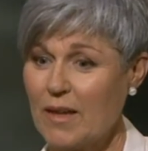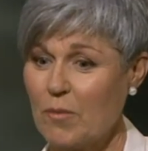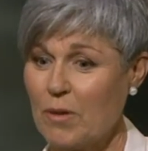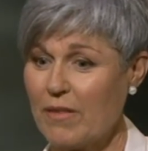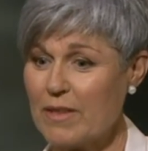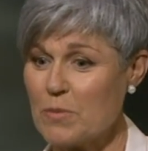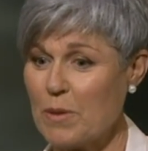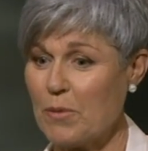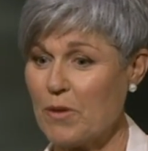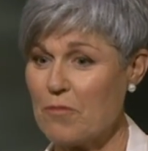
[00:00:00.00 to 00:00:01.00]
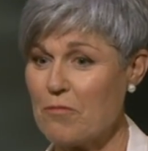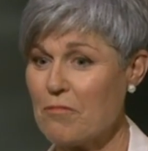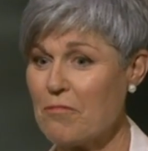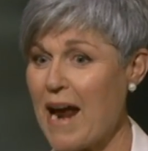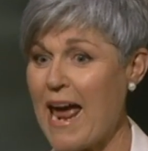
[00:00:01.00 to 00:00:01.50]
one of those people that
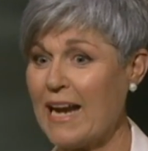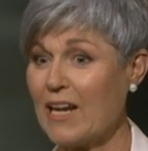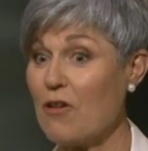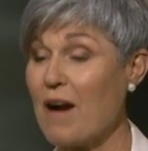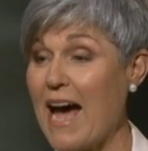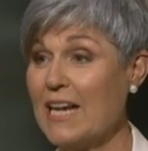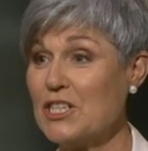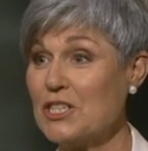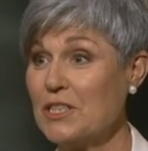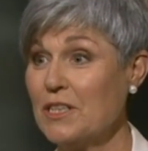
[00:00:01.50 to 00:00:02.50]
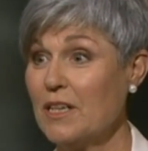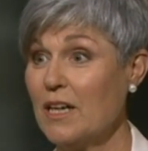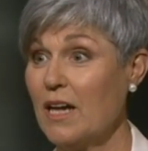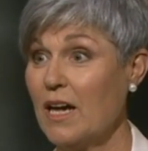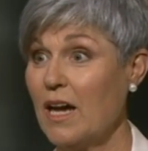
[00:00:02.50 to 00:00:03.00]
ran crash
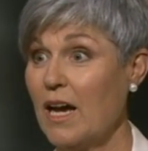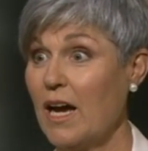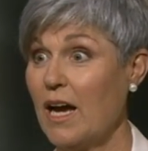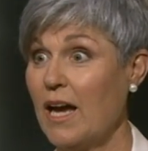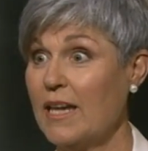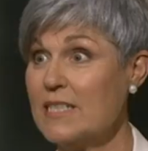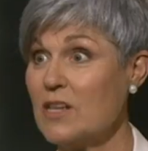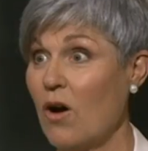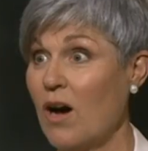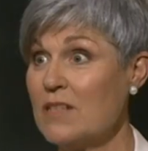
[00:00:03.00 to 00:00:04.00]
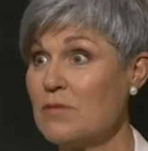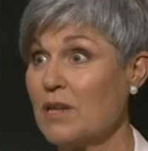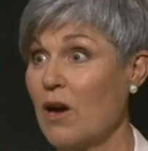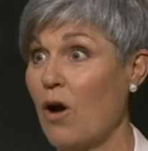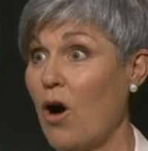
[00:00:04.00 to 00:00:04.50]
and his eyes
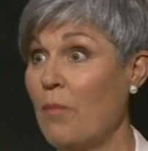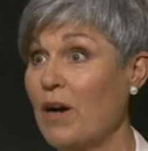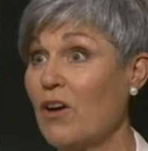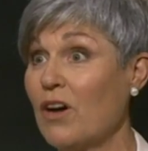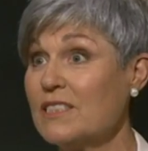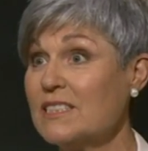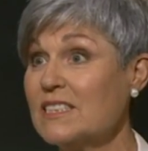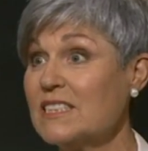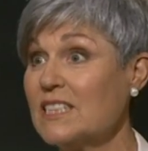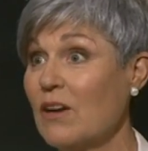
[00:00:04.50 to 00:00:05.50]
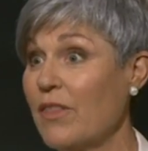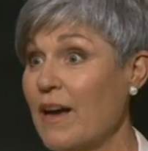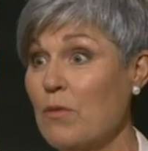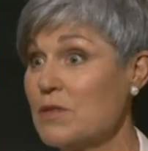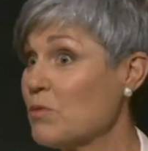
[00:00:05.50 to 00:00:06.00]
would go, "Oh my God, I didn't say
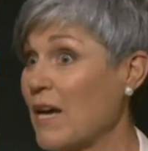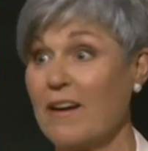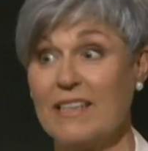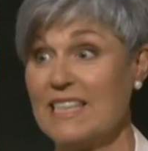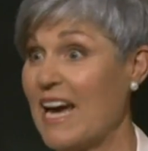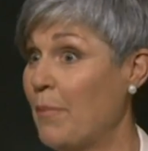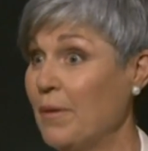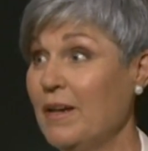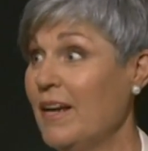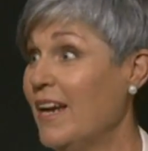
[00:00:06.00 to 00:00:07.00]
that was going to happen."